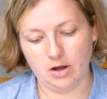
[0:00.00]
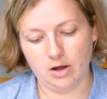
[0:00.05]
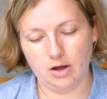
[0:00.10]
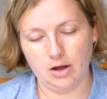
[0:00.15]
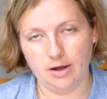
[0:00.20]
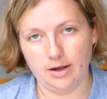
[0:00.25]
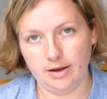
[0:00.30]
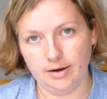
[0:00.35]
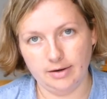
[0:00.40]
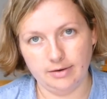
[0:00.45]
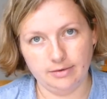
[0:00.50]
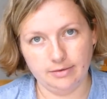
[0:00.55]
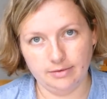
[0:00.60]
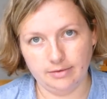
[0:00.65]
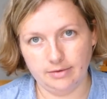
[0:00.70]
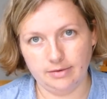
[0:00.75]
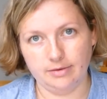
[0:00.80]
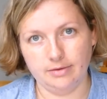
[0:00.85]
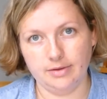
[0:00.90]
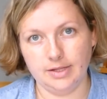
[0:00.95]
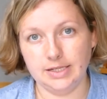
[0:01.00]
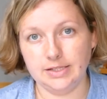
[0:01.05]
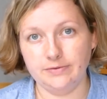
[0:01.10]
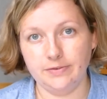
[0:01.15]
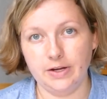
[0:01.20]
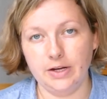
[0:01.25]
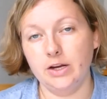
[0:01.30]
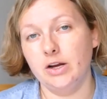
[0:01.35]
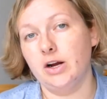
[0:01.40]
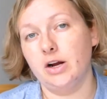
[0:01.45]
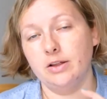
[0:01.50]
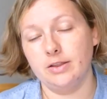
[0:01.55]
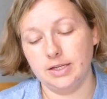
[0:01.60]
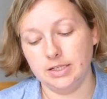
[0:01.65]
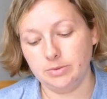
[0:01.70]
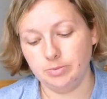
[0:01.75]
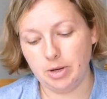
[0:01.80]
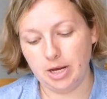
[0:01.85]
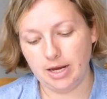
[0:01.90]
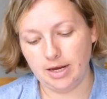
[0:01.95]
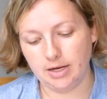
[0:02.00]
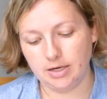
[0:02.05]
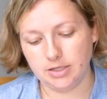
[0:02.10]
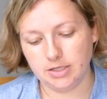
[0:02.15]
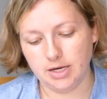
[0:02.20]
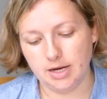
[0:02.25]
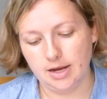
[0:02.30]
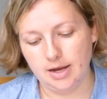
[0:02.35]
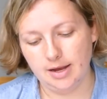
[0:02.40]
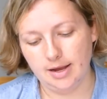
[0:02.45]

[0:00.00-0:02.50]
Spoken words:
on this figure, this page,